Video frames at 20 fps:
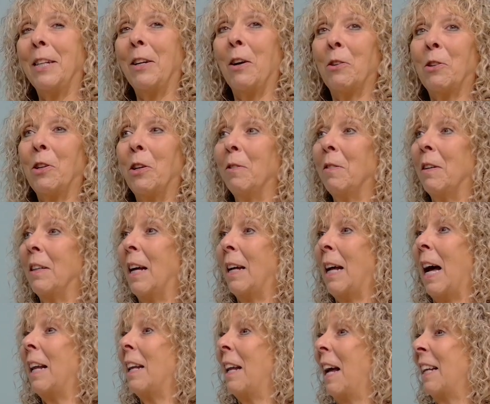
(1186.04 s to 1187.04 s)
on you and
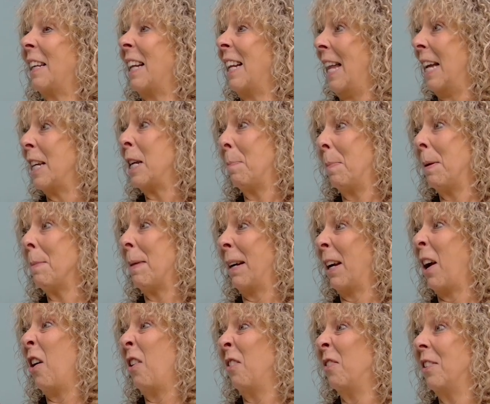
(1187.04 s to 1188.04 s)
I let you be my
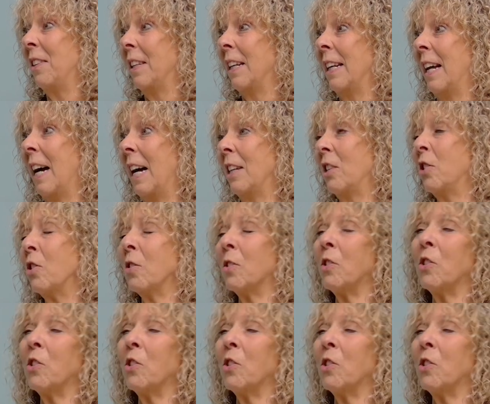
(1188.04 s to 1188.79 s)
gopher, didn't I? Just